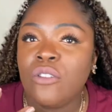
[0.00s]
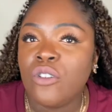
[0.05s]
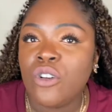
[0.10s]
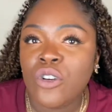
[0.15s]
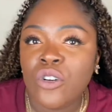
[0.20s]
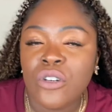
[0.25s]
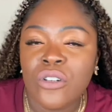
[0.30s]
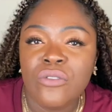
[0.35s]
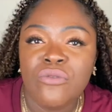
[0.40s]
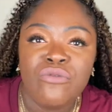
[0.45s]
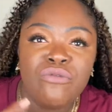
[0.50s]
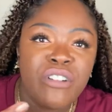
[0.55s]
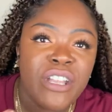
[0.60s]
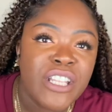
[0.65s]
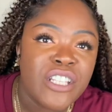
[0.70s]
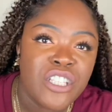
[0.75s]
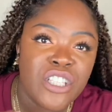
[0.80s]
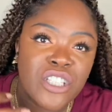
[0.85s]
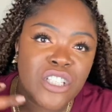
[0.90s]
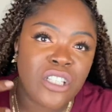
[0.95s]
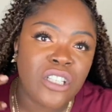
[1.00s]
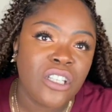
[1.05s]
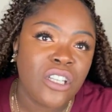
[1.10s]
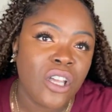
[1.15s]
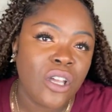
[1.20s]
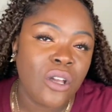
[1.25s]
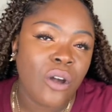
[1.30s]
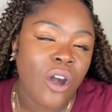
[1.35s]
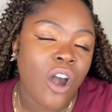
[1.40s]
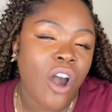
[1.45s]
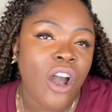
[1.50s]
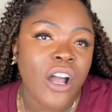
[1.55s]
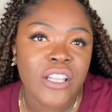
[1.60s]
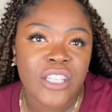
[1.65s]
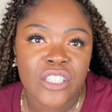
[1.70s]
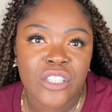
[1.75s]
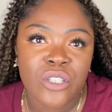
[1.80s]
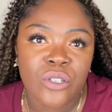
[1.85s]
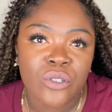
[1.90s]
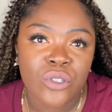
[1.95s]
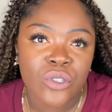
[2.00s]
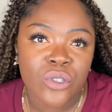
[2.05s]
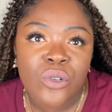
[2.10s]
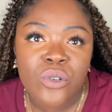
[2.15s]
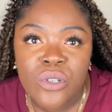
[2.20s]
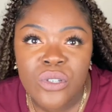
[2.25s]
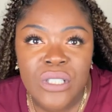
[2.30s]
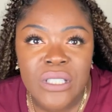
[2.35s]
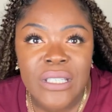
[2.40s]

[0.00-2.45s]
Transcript: good, rich, hard to source